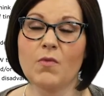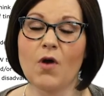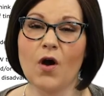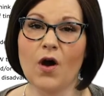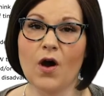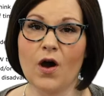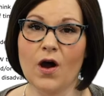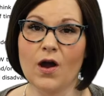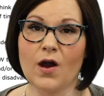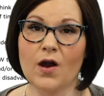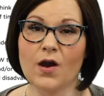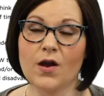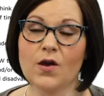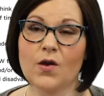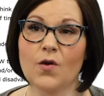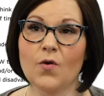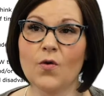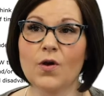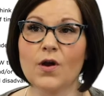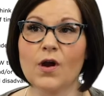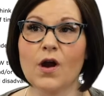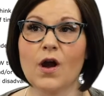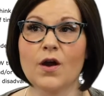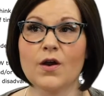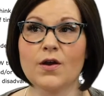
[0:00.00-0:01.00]
are
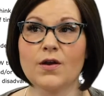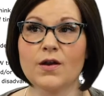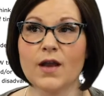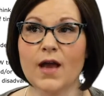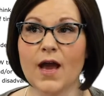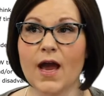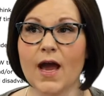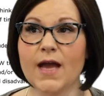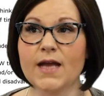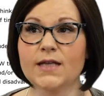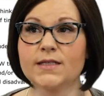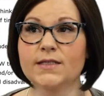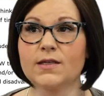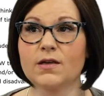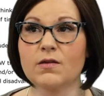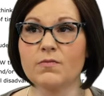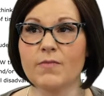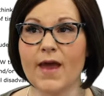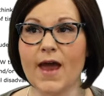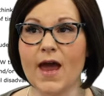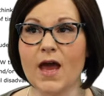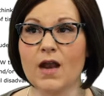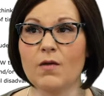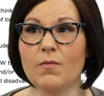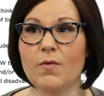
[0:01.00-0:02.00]
or are not
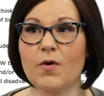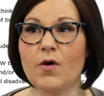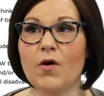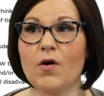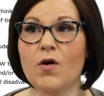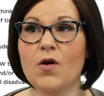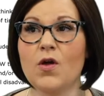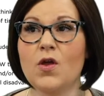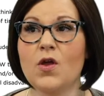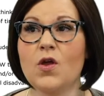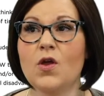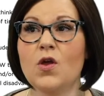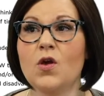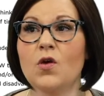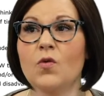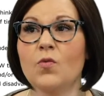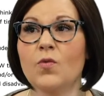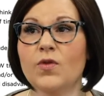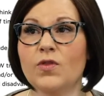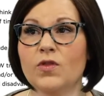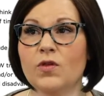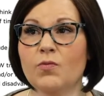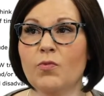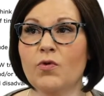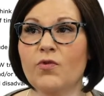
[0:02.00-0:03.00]
compatible
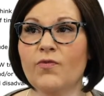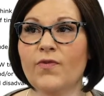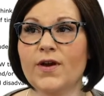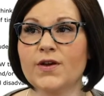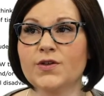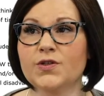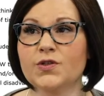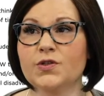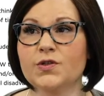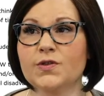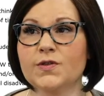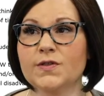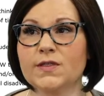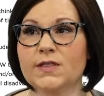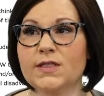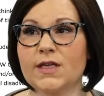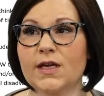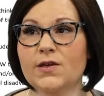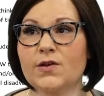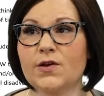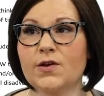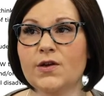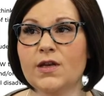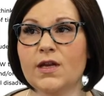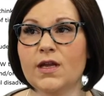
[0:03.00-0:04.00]
with the professional
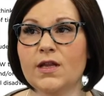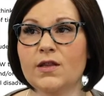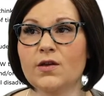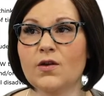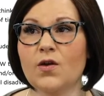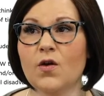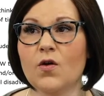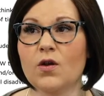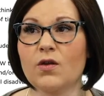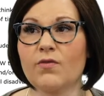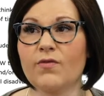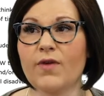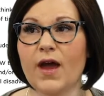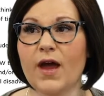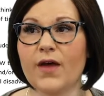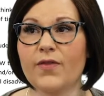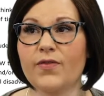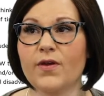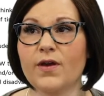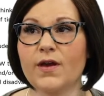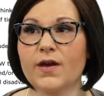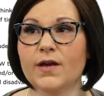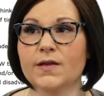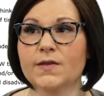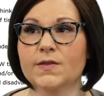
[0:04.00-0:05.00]
standard in the Code of
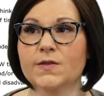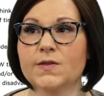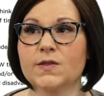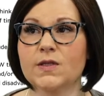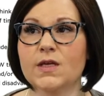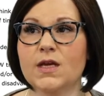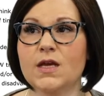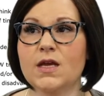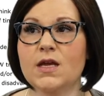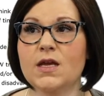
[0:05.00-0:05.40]
Ethics.